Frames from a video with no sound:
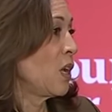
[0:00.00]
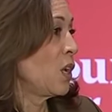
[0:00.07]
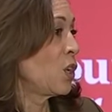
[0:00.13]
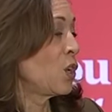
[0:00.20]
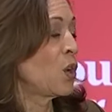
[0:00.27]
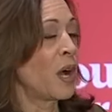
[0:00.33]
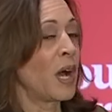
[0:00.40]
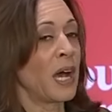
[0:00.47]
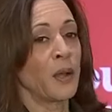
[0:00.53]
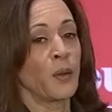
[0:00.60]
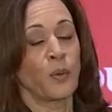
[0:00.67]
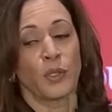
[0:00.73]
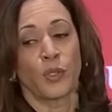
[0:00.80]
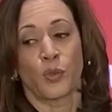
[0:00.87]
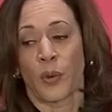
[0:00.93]
You know, I
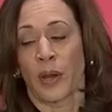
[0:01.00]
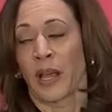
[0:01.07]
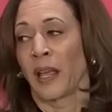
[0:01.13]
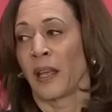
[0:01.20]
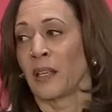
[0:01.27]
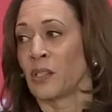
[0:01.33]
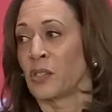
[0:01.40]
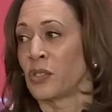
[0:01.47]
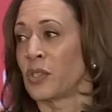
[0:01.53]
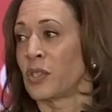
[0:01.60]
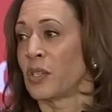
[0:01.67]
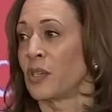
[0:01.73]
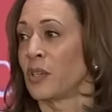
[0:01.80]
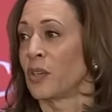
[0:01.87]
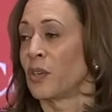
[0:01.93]
was
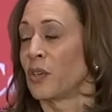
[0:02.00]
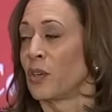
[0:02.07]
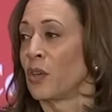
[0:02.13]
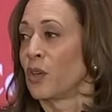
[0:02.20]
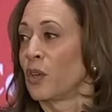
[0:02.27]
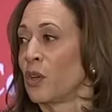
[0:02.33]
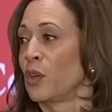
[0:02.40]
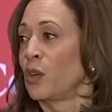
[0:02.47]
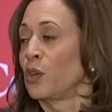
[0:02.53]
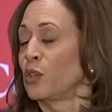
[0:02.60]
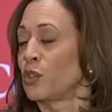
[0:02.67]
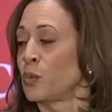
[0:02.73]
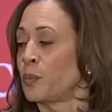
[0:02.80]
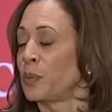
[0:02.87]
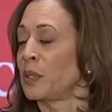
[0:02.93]
raised
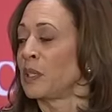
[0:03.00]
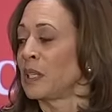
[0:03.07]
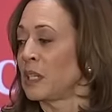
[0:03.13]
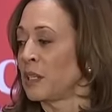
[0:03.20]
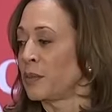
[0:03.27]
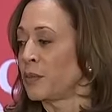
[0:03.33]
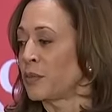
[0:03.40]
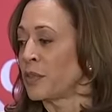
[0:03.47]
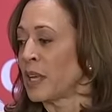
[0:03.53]
to believe